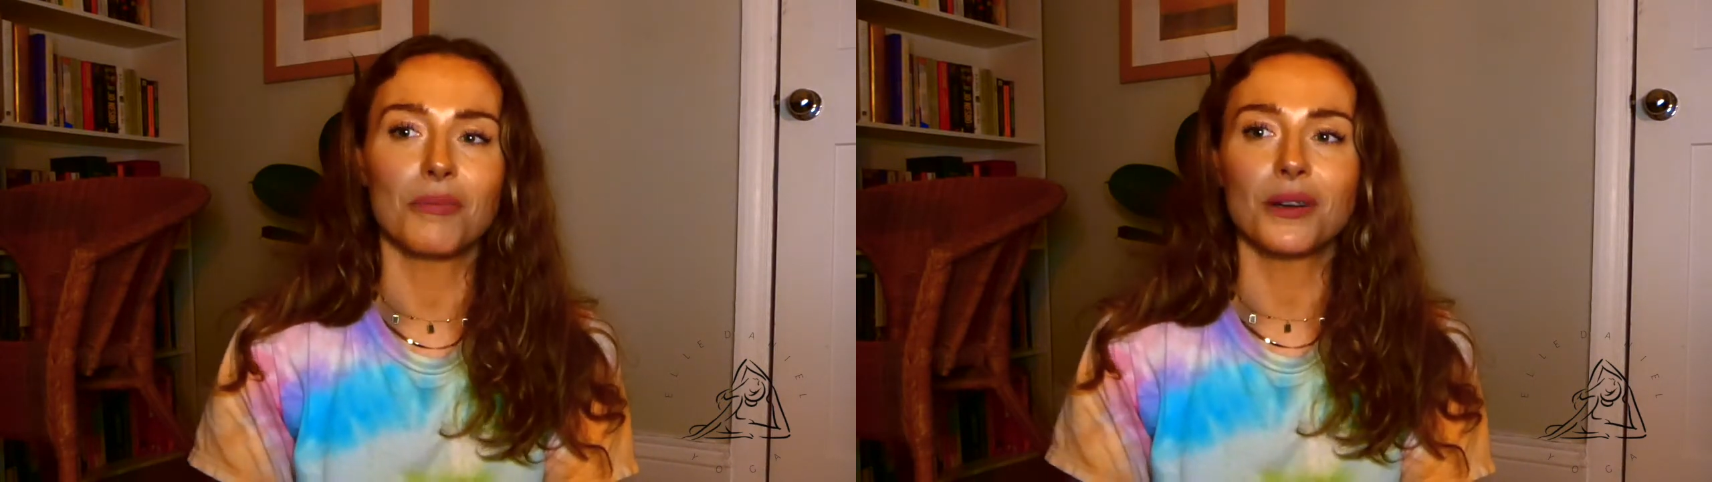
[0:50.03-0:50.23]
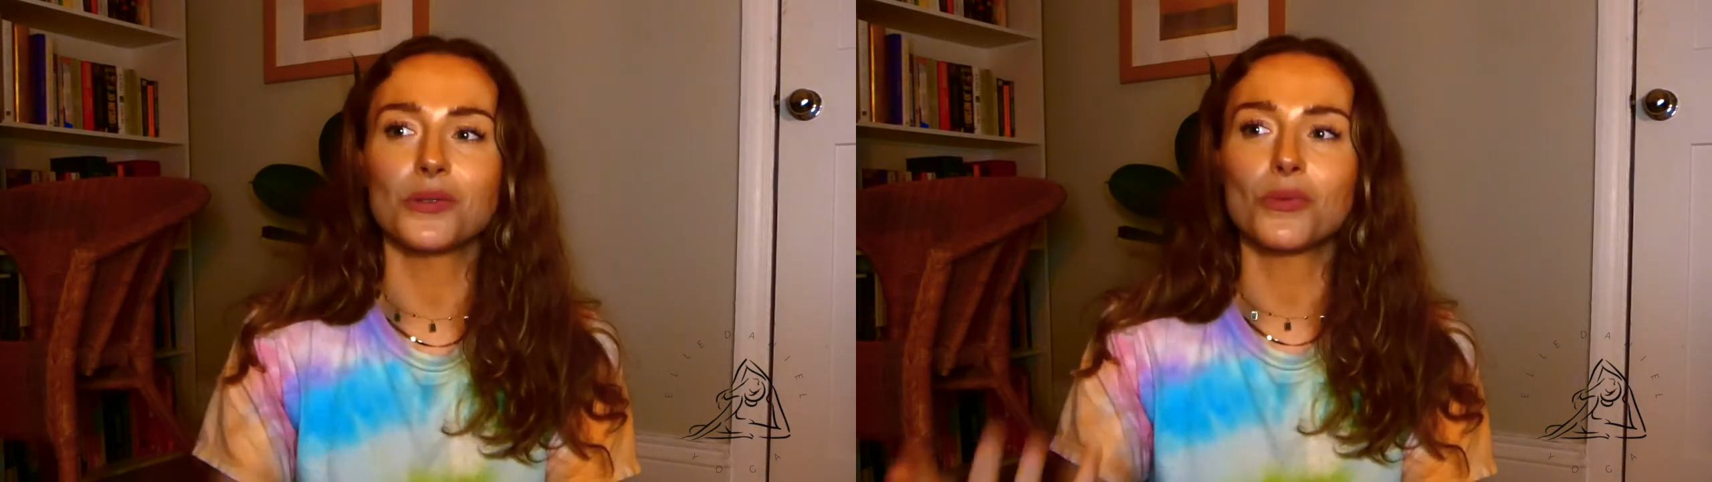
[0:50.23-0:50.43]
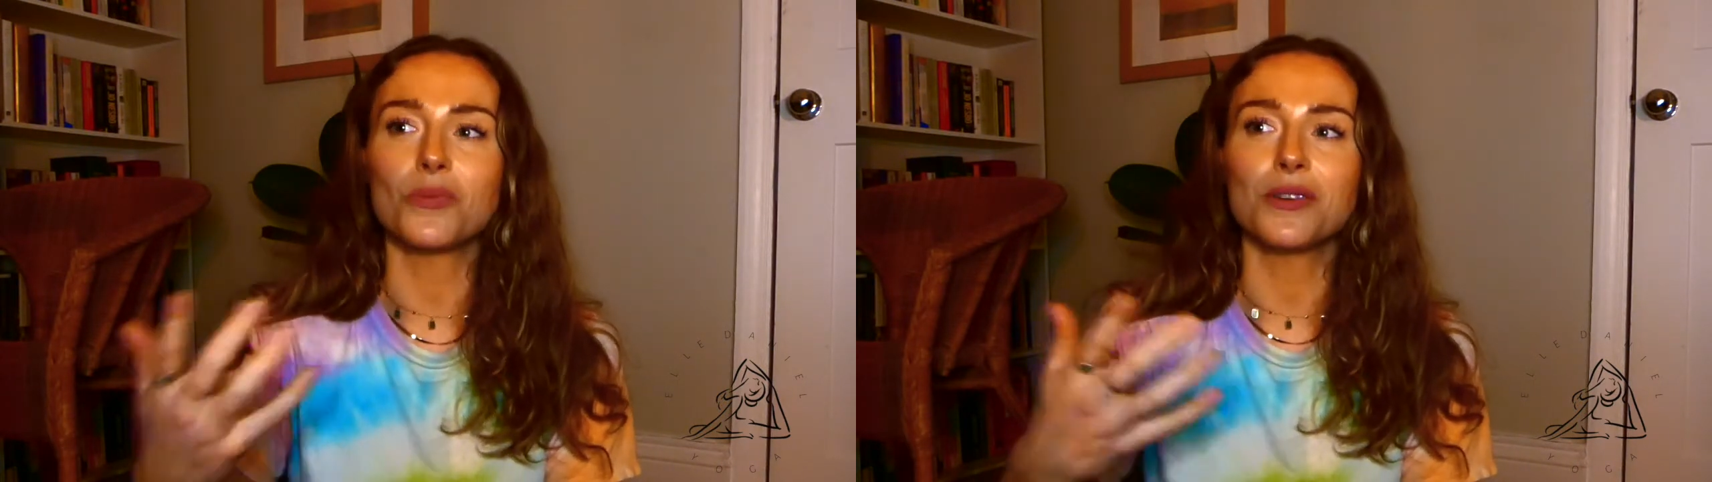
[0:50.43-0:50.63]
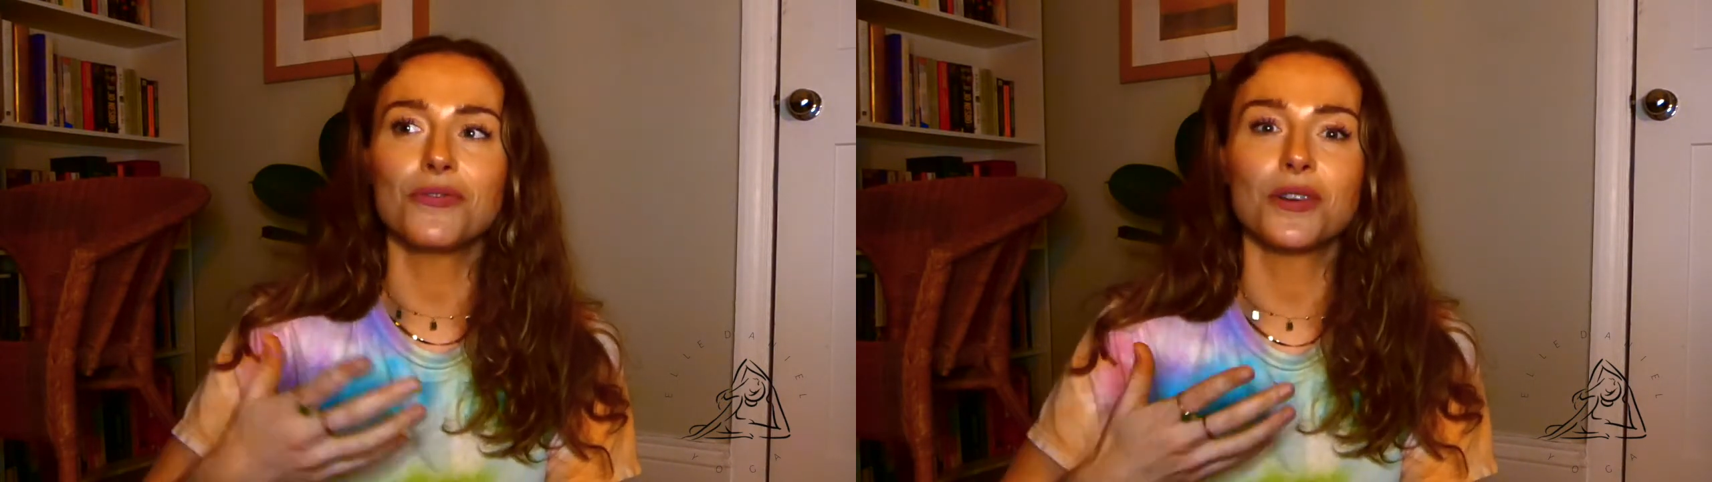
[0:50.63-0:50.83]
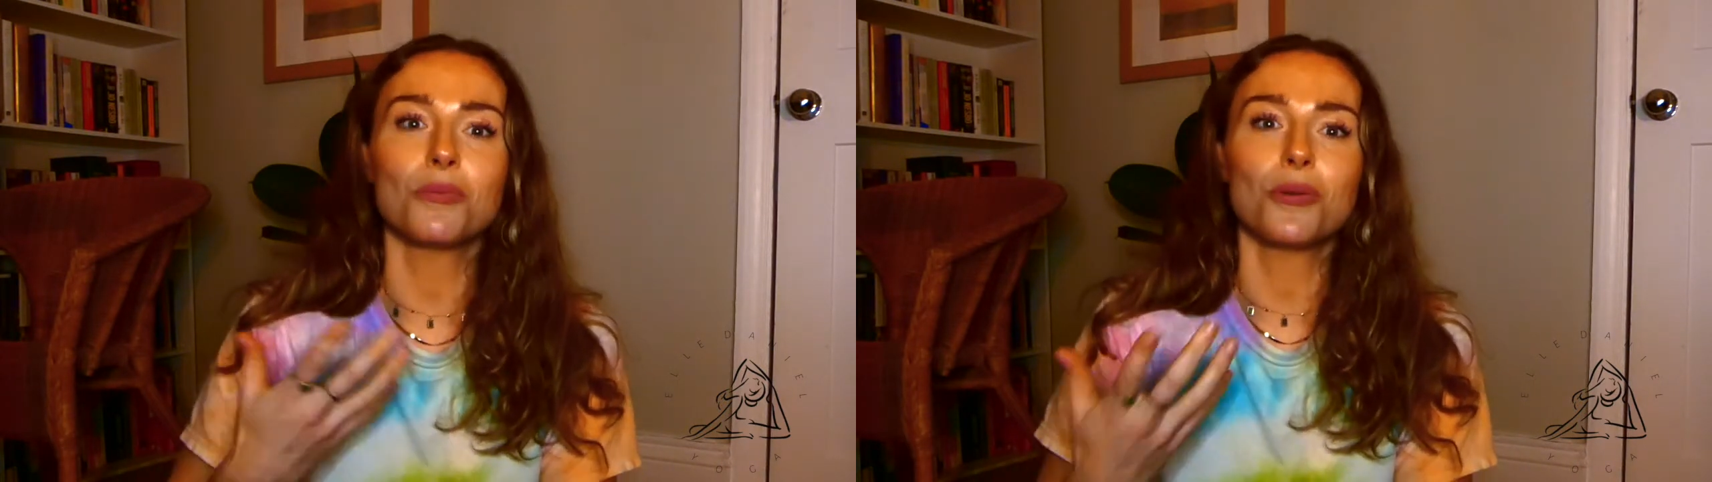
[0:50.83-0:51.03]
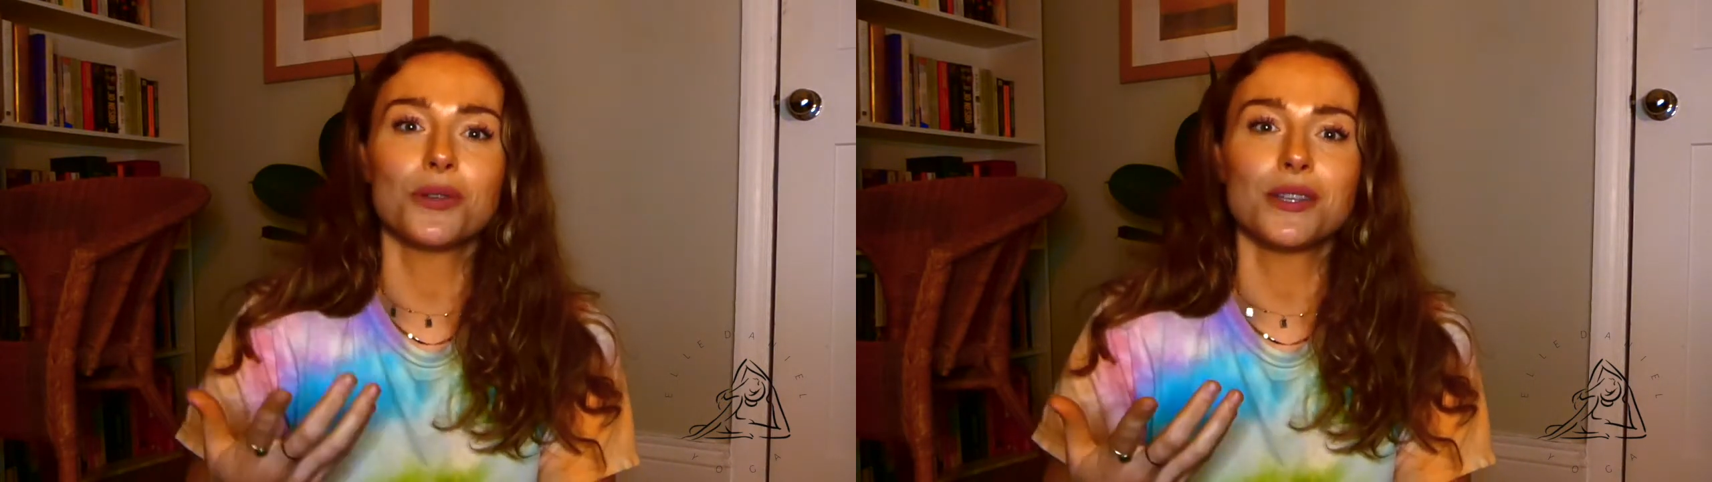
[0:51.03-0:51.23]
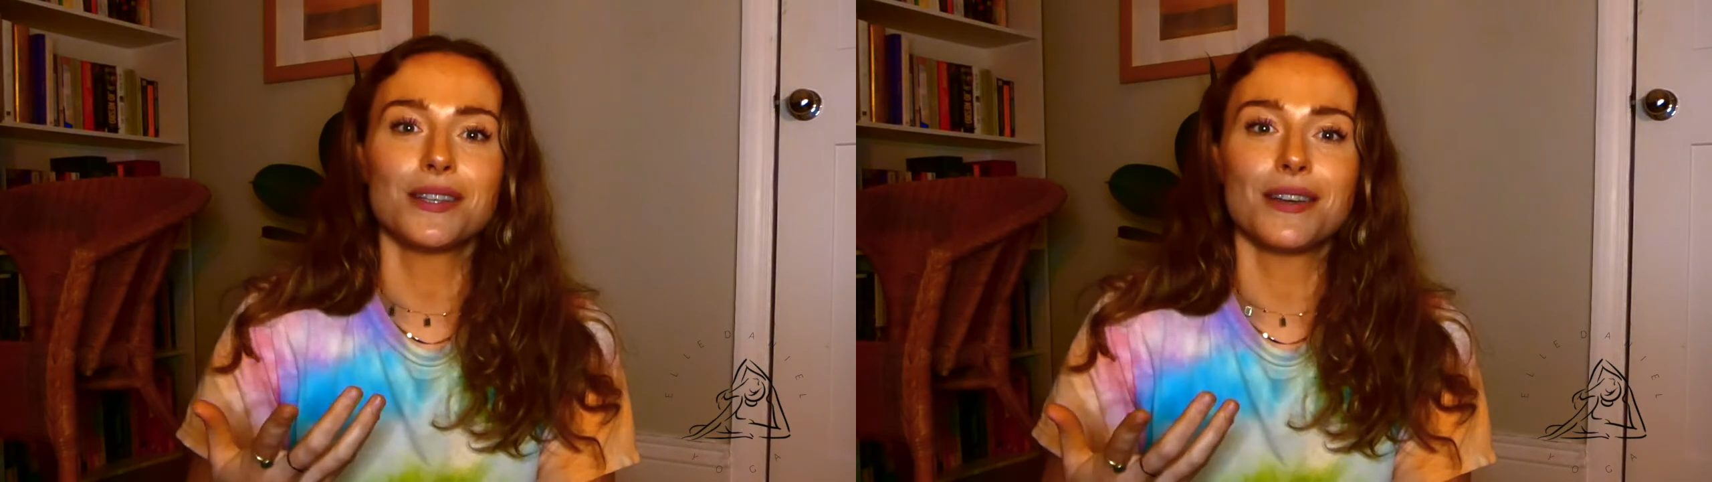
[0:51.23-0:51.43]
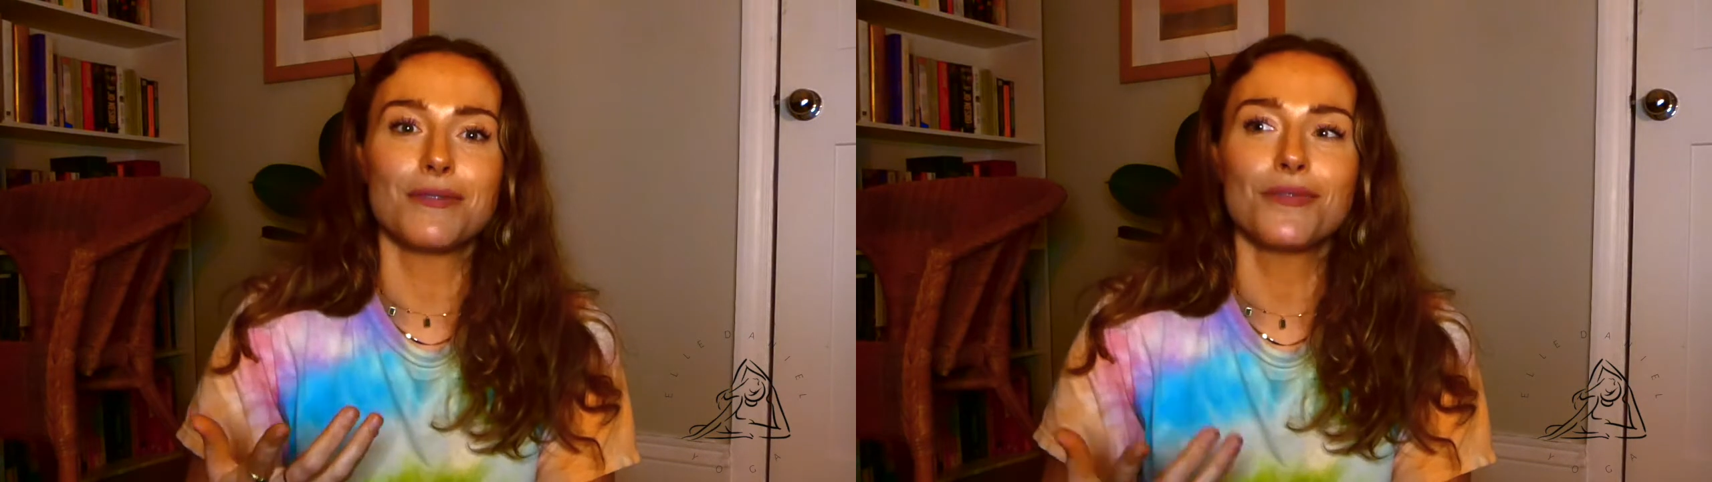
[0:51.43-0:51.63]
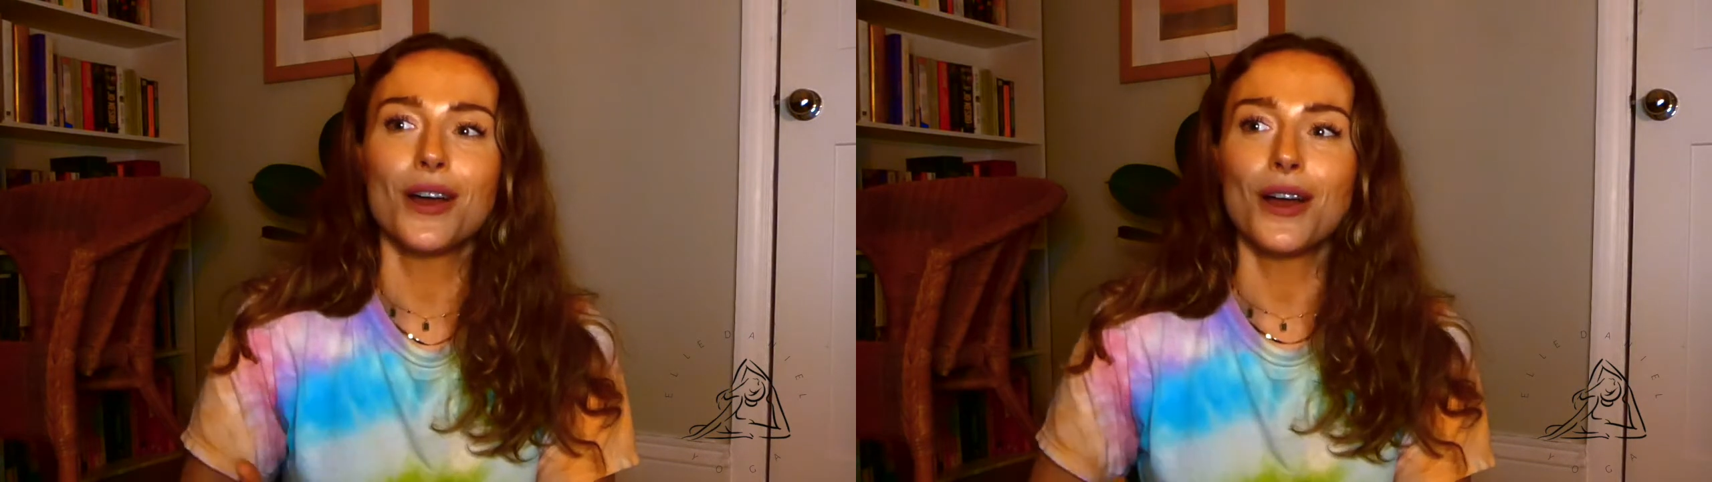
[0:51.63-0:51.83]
because when we feel positive,